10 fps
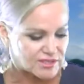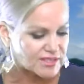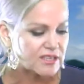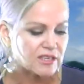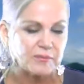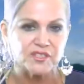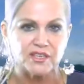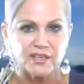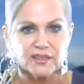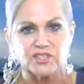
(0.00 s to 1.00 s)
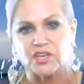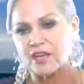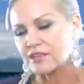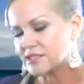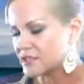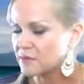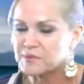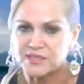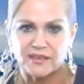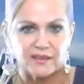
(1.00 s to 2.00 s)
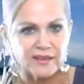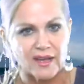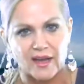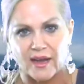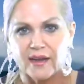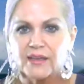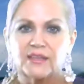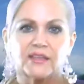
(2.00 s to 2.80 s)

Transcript: You sit in a particular chair, you sit in a particular car,